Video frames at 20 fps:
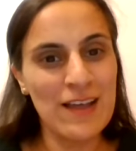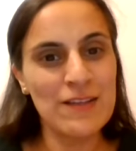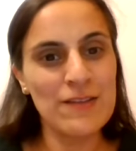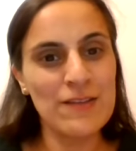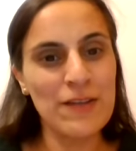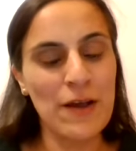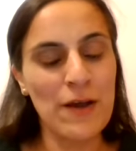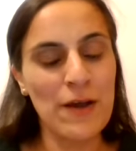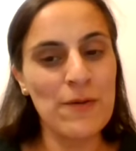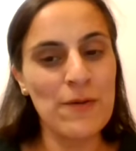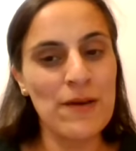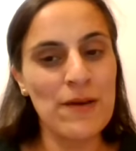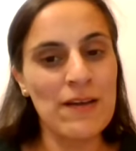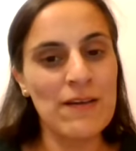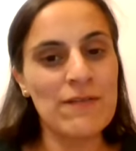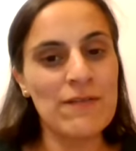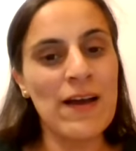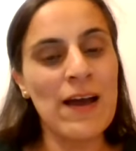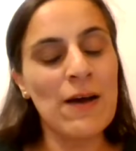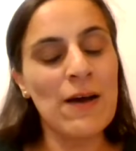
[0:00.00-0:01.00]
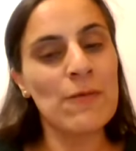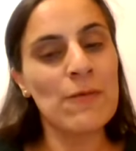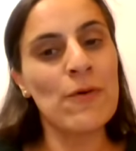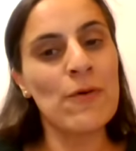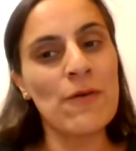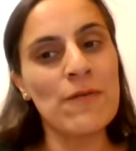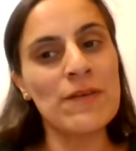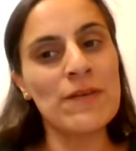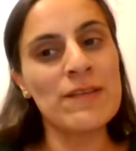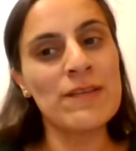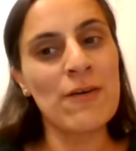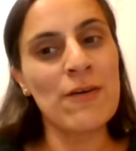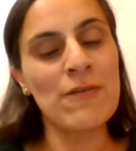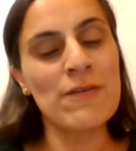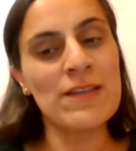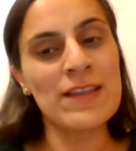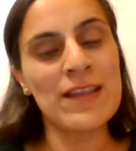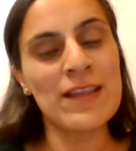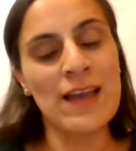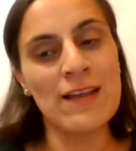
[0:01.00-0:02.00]
So that will obviously
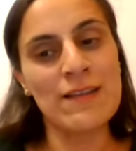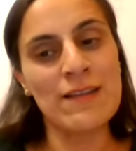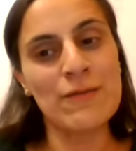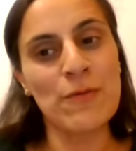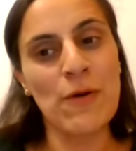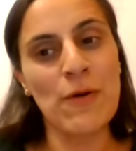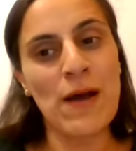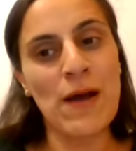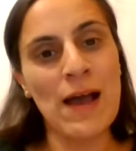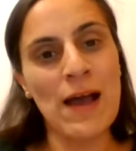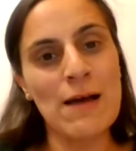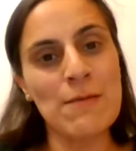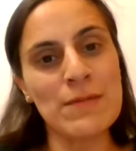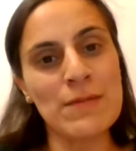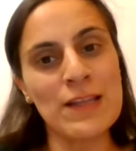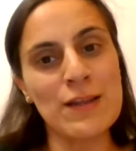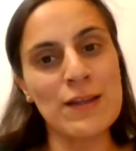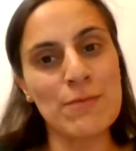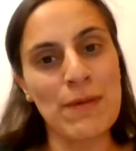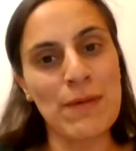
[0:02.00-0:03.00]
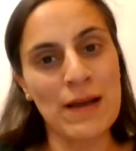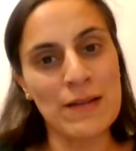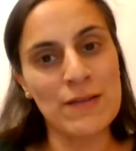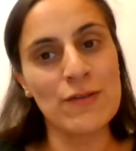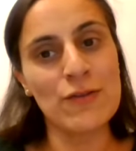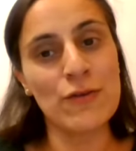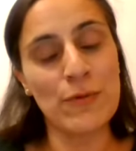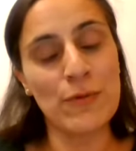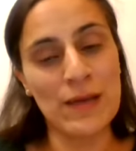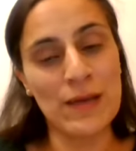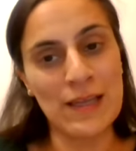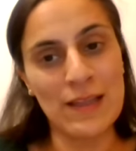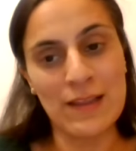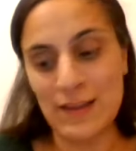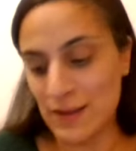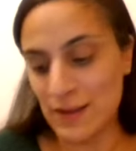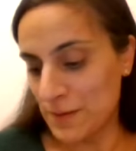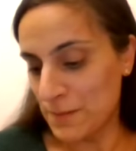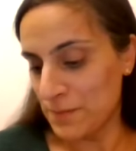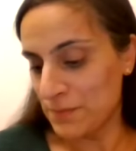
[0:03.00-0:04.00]
orientate as well how many chapatis you eat.
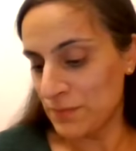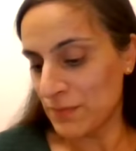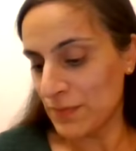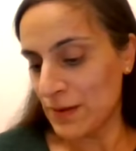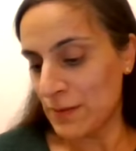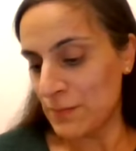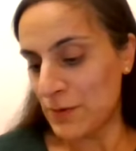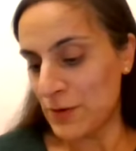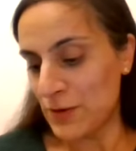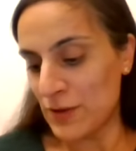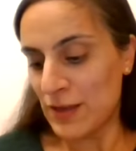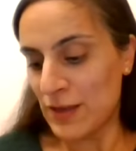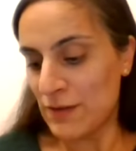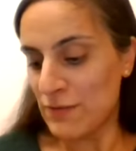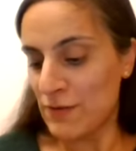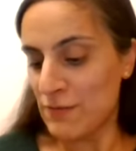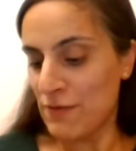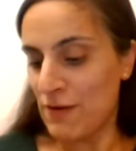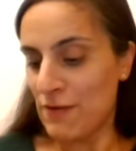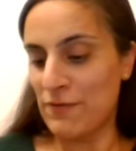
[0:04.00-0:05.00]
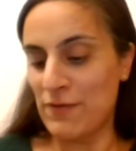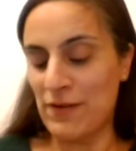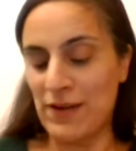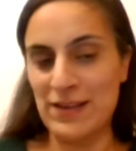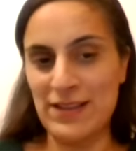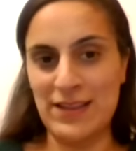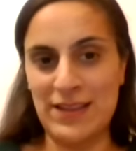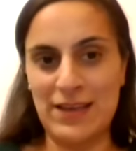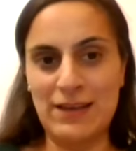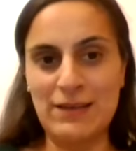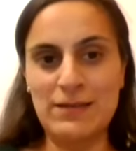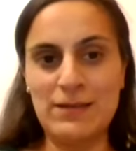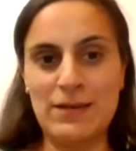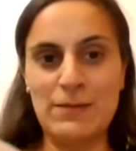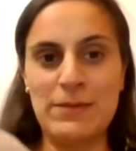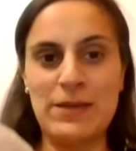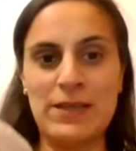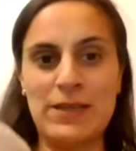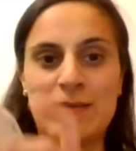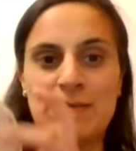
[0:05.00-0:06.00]
But to give you a rough idea, I
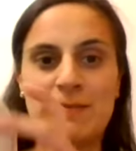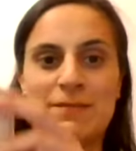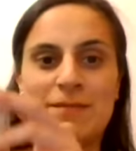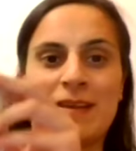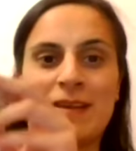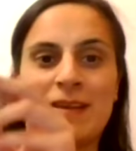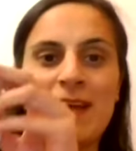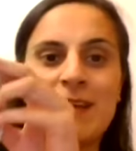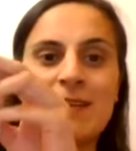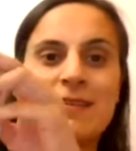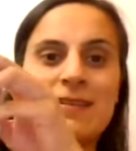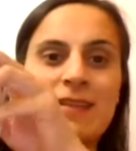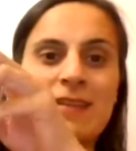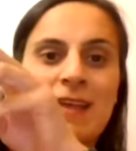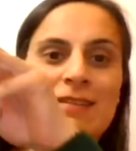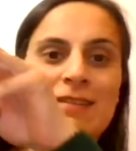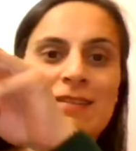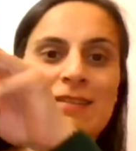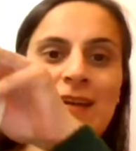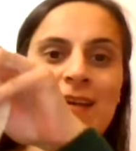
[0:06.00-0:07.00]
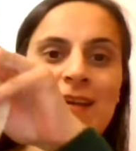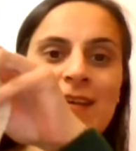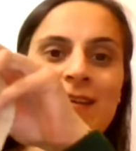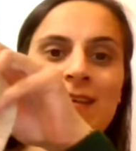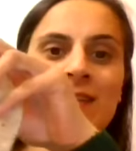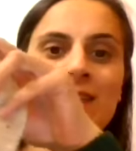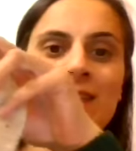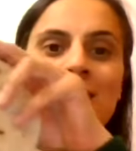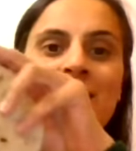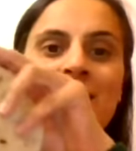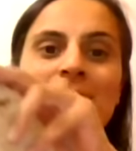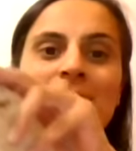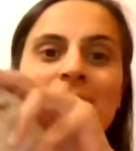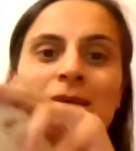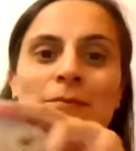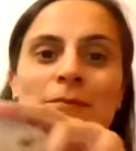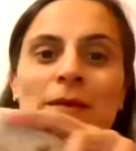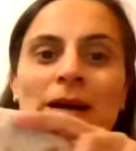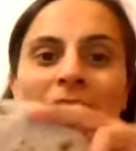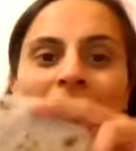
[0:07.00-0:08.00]
mean, again, that's like
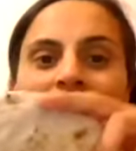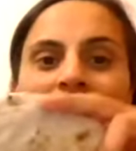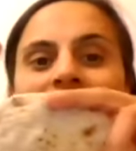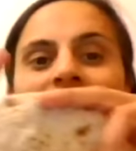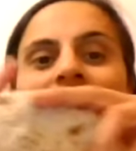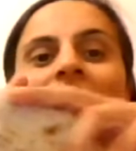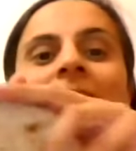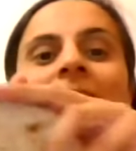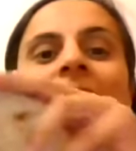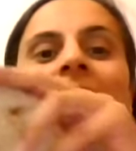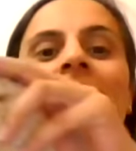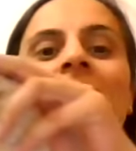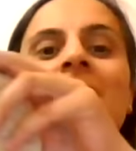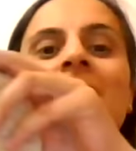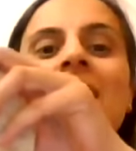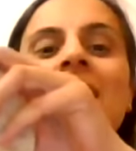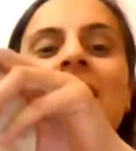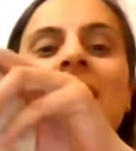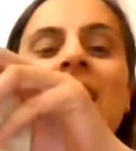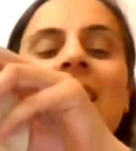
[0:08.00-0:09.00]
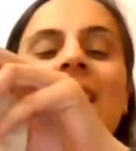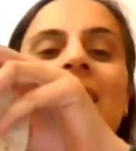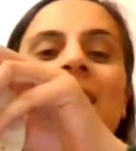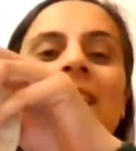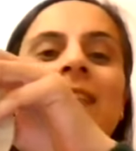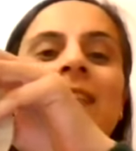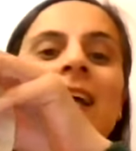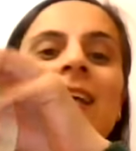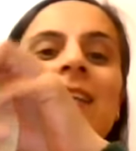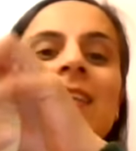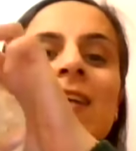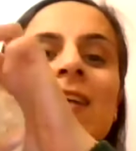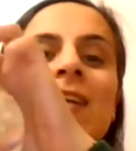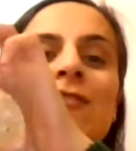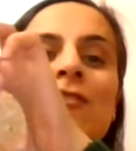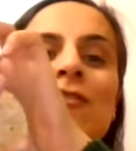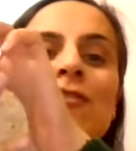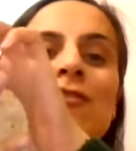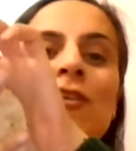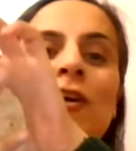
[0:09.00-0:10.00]
my hand there, and that's
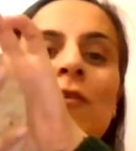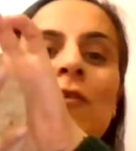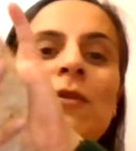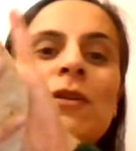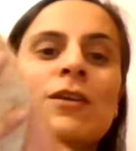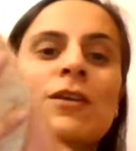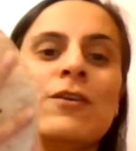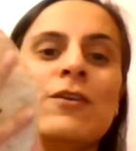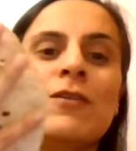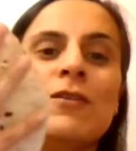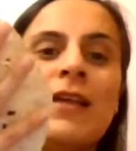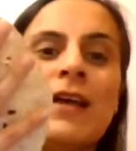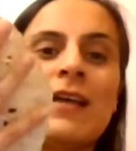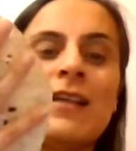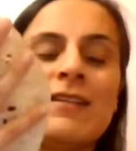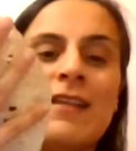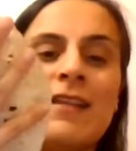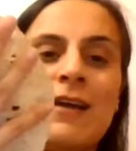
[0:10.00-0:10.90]
just showing you that it's